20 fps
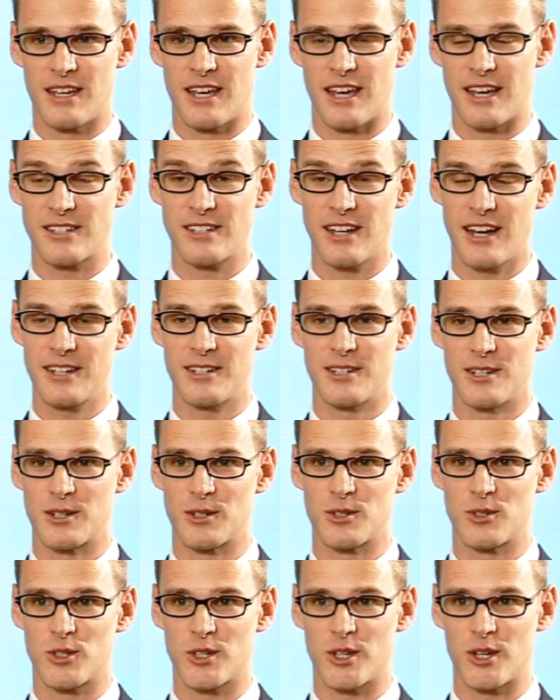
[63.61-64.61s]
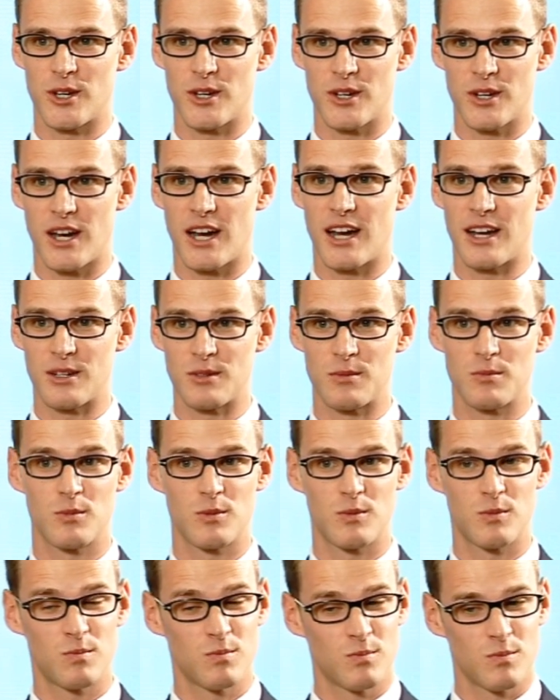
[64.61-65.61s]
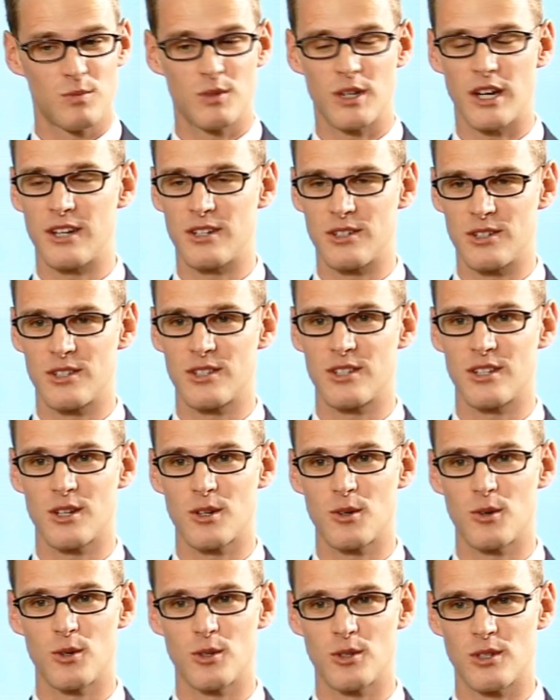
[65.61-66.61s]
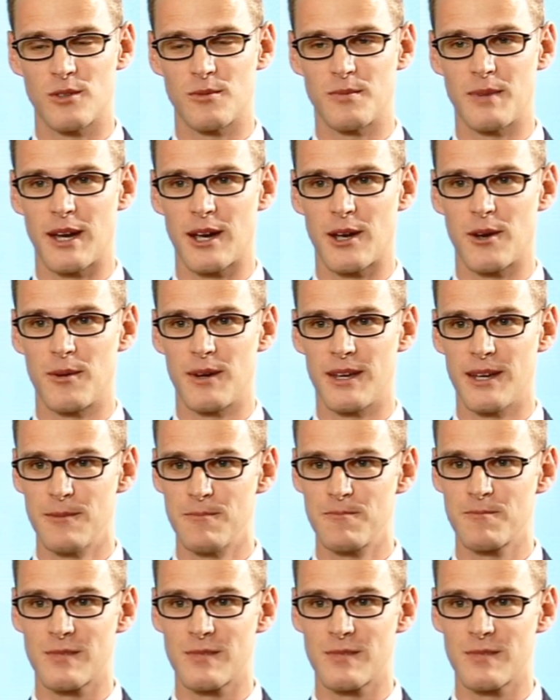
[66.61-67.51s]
exciting. So I changed the course of my career.